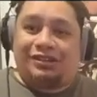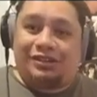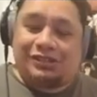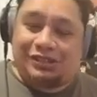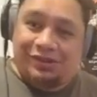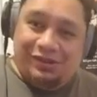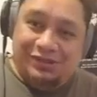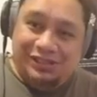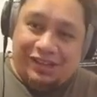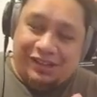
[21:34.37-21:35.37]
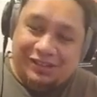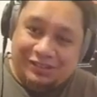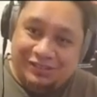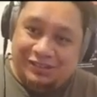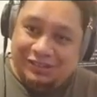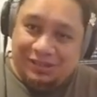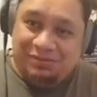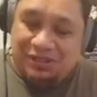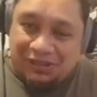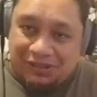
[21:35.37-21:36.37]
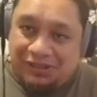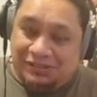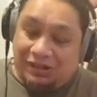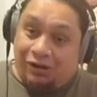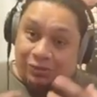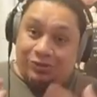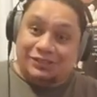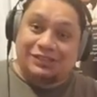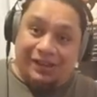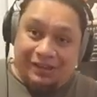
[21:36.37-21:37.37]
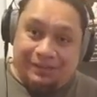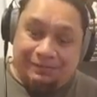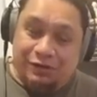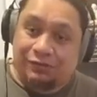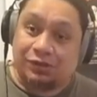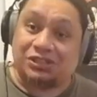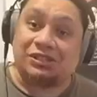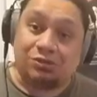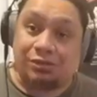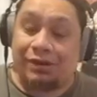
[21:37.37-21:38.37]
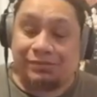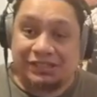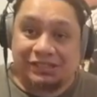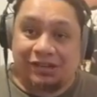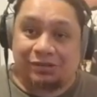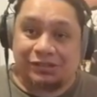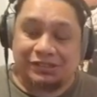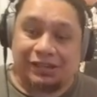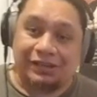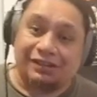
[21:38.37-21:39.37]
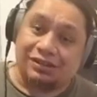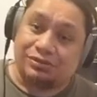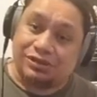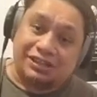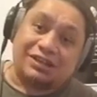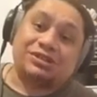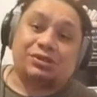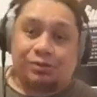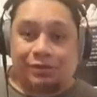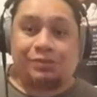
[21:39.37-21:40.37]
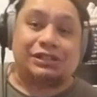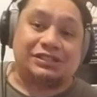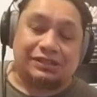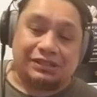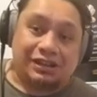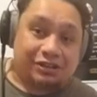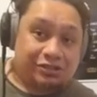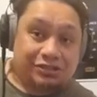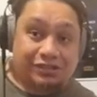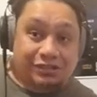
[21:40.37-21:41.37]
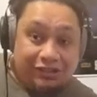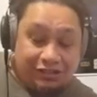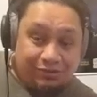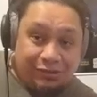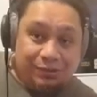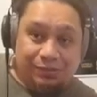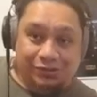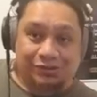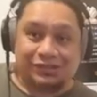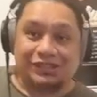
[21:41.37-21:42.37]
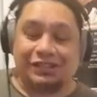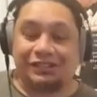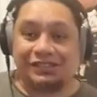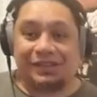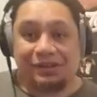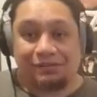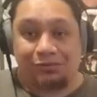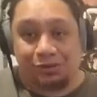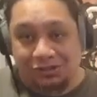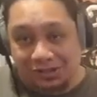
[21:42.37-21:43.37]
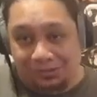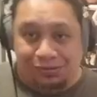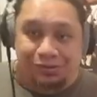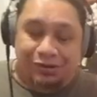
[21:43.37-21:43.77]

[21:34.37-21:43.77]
So those are just some of the things that I would say if I was to talk about my Te Aroa side. Now it would change a little bit once that I go to the Ngāti Maniapoto side, because they have Mauna Tapu,